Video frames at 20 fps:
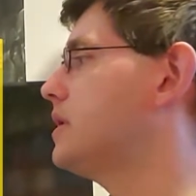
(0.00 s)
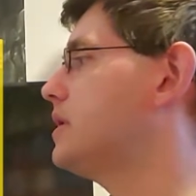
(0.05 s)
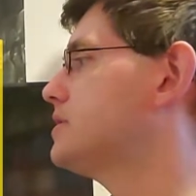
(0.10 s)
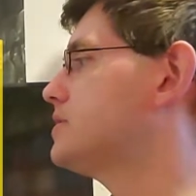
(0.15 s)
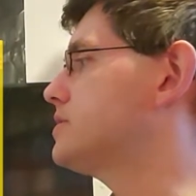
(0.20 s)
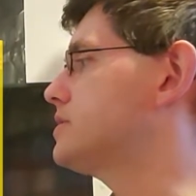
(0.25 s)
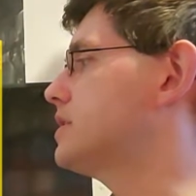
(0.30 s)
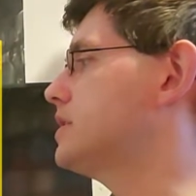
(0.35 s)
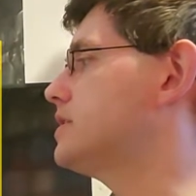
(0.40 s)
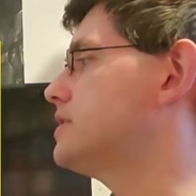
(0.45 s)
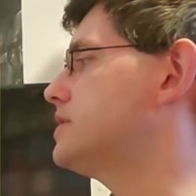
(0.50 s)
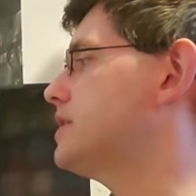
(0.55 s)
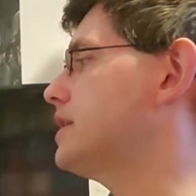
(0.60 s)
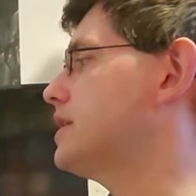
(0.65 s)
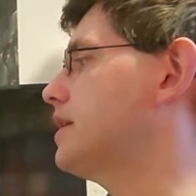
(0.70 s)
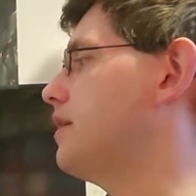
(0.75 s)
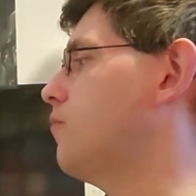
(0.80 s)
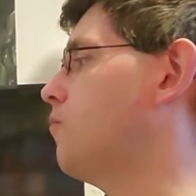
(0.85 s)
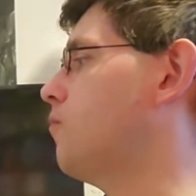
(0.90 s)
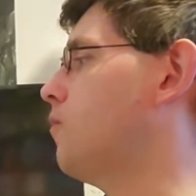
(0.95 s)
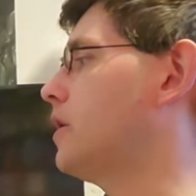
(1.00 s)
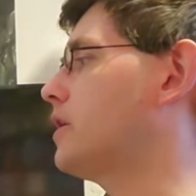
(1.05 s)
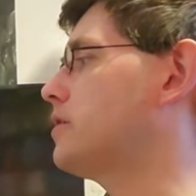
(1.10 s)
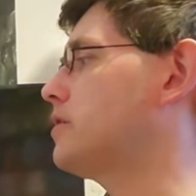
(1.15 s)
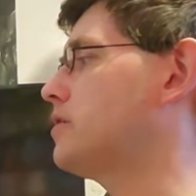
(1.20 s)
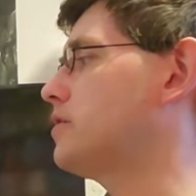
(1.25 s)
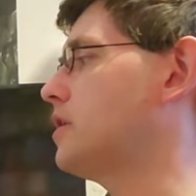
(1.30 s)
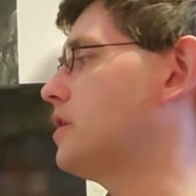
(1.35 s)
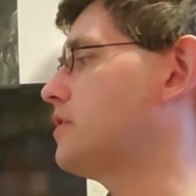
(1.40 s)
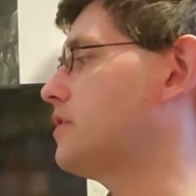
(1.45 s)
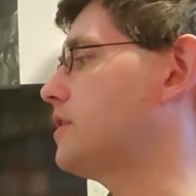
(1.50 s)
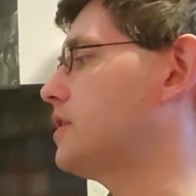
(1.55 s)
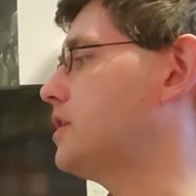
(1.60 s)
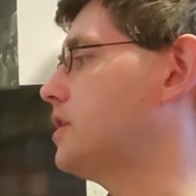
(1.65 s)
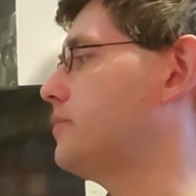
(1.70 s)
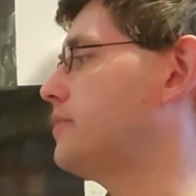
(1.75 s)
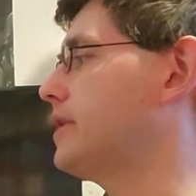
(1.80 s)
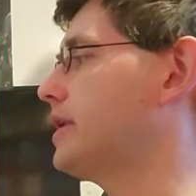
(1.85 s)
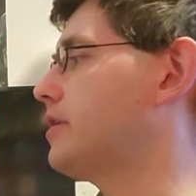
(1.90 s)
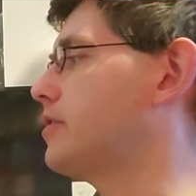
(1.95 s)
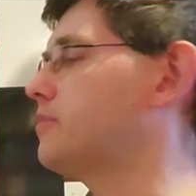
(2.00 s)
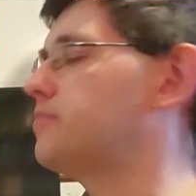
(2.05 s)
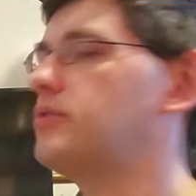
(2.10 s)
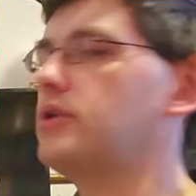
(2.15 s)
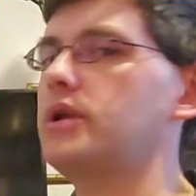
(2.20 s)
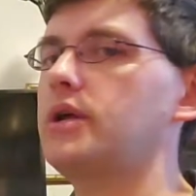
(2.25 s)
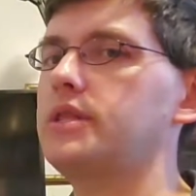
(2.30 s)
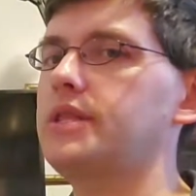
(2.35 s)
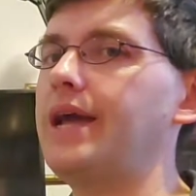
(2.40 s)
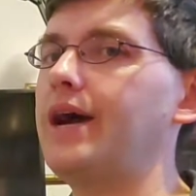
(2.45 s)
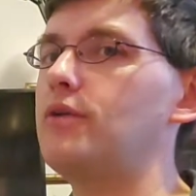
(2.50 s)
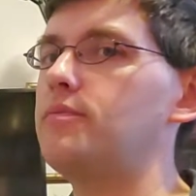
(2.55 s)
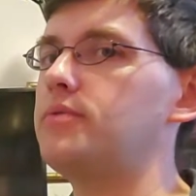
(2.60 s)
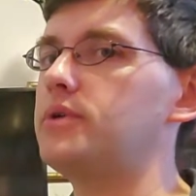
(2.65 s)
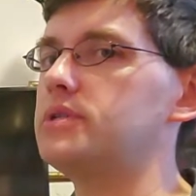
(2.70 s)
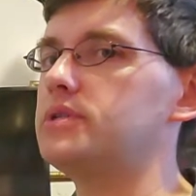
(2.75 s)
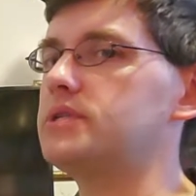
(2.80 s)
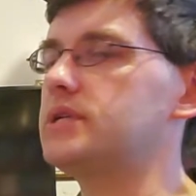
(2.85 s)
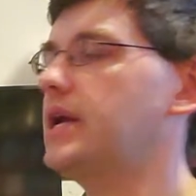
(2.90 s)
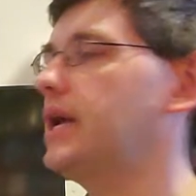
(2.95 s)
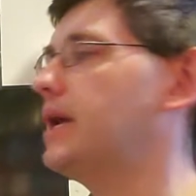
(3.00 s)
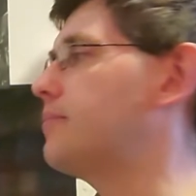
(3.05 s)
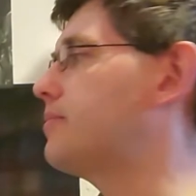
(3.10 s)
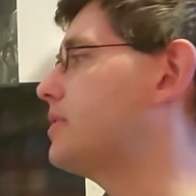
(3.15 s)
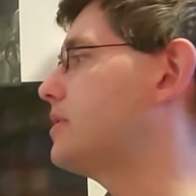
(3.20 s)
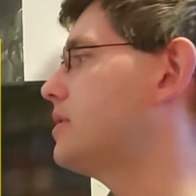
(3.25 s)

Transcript: So he's going to take that 100 off the accumulator and put it on the output tape.